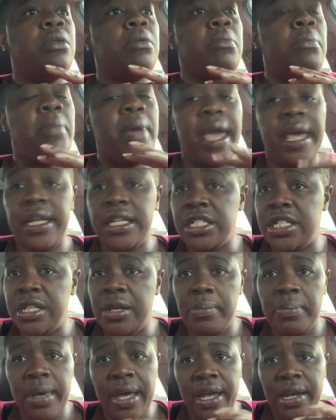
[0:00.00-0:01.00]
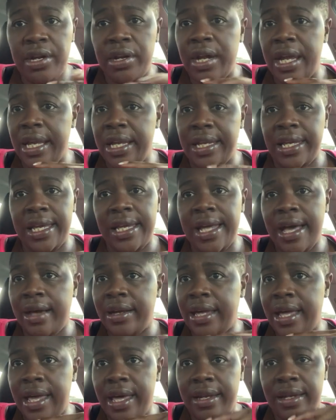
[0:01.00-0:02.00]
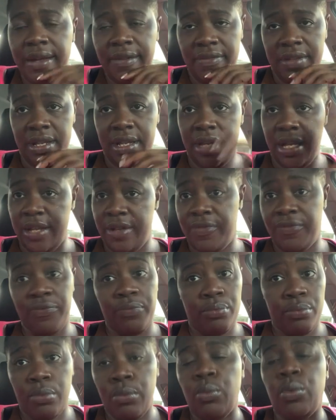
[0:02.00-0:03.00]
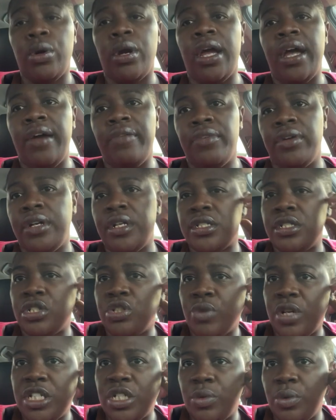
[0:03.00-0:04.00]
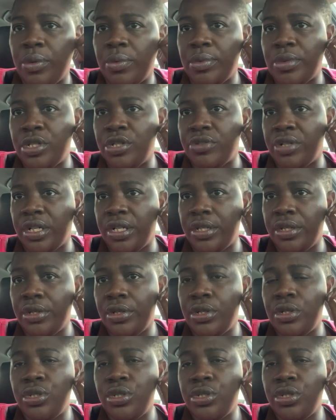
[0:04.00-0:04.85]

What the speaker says: manage them better and get out ahead of it if we're ever in a situation where we're triggered.